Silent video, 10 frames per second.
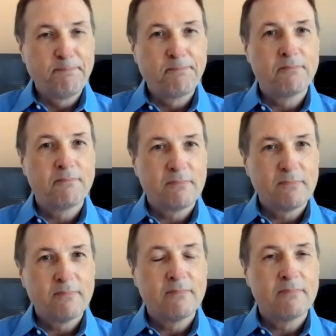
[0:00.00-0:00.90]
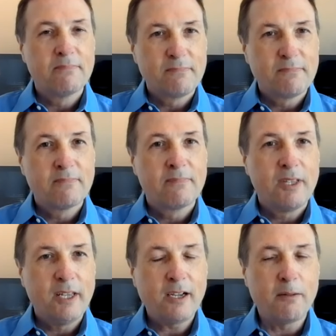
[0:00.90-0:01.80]
we would recommend?
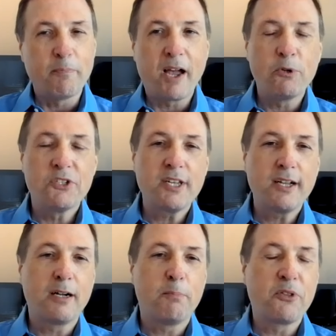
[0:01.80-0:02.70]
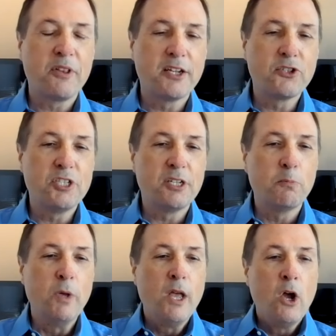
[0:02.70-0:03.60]
Yeah, I would say a couple of things, Jim.